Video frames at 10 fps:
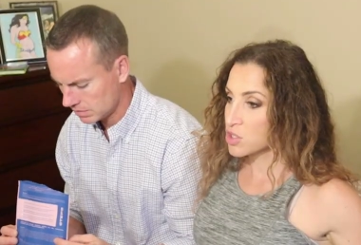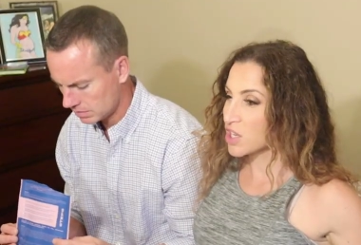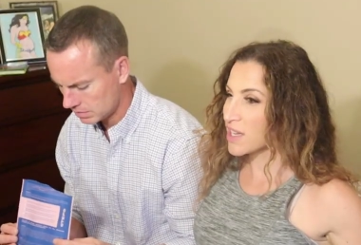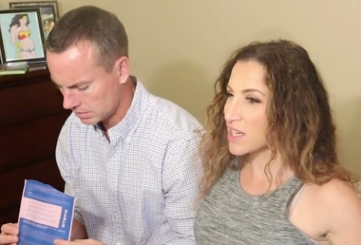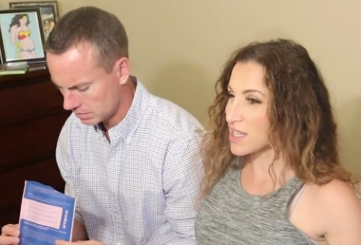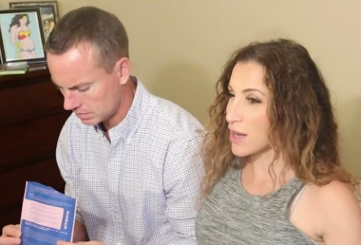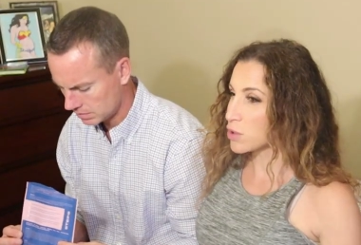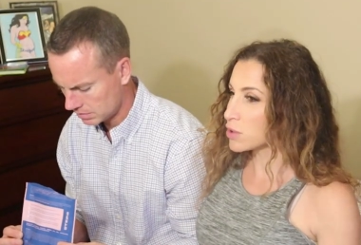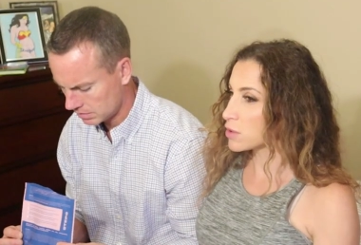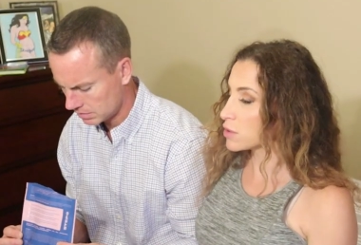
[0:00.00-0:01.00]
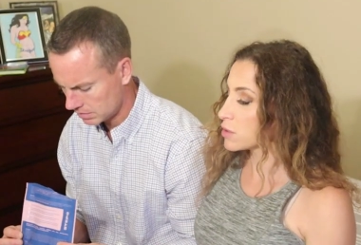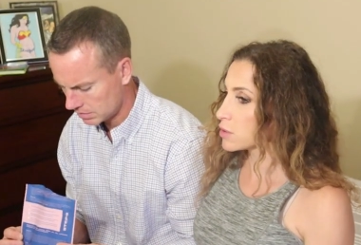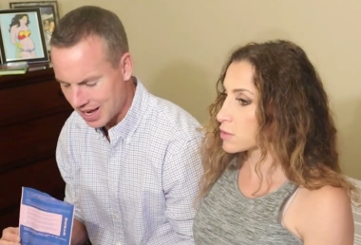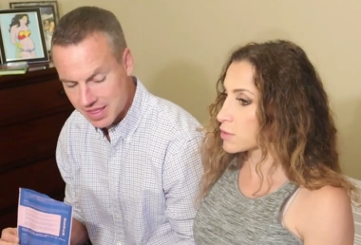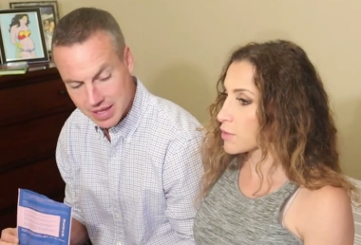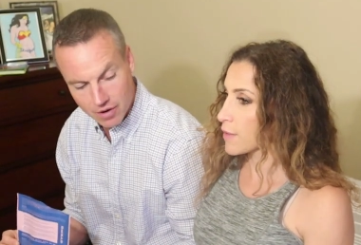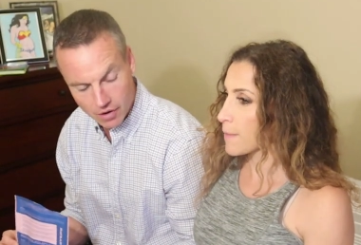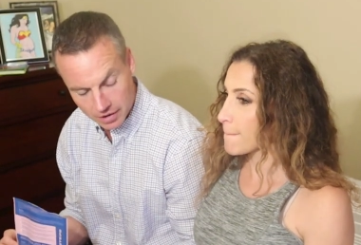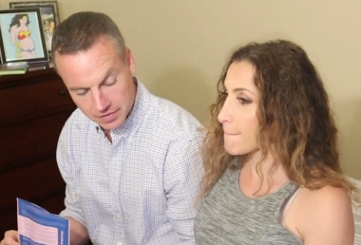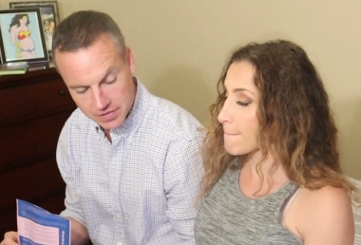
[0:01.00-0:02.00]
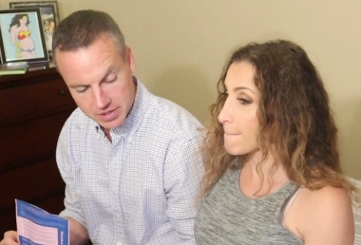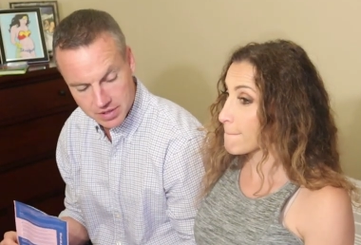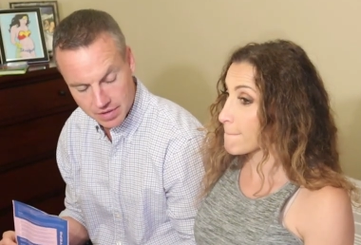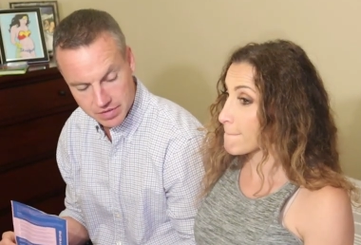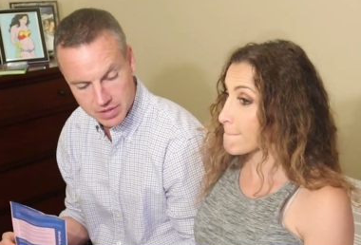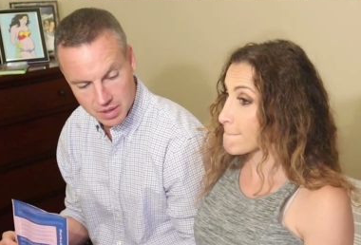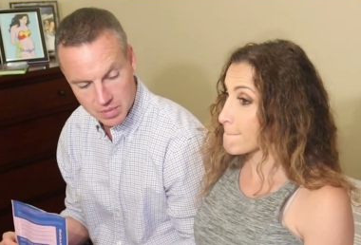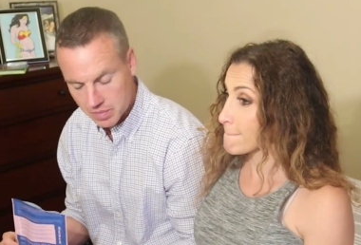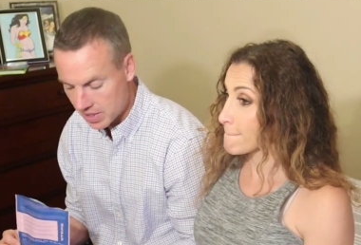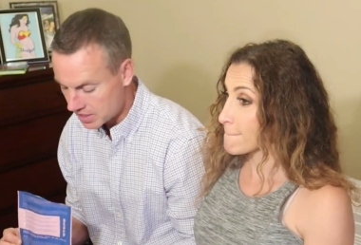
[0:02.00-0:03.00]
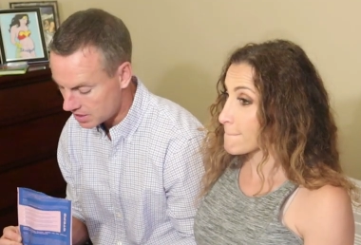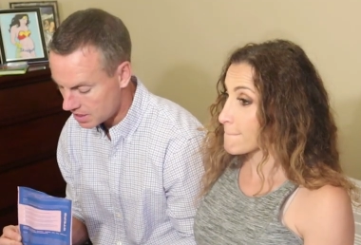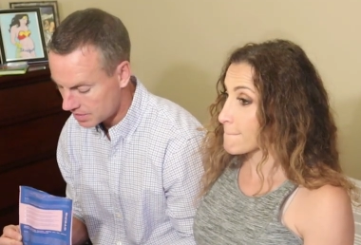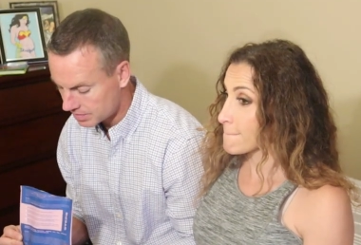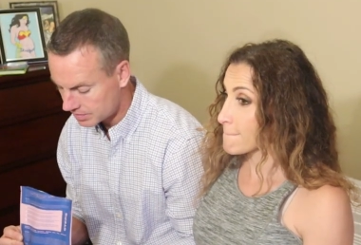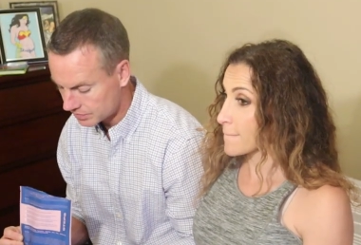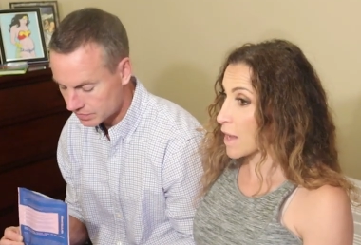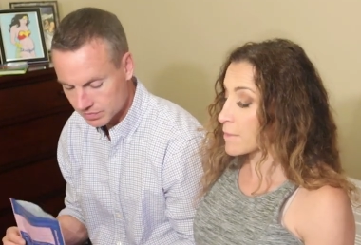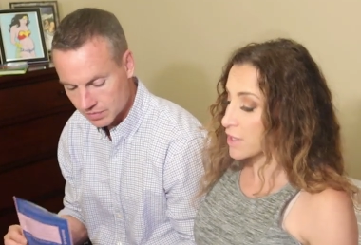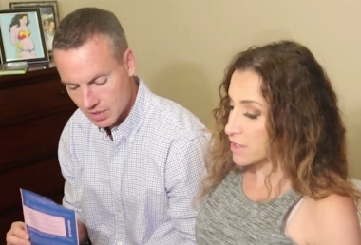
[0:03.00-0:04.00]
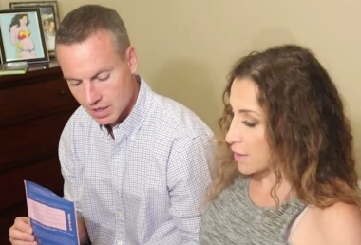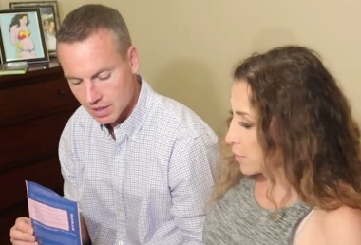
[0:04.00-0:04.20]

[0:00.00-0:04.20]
Speaker 1: Should I get a towel? I think all of this stuff is going to be messy. I'm going to get a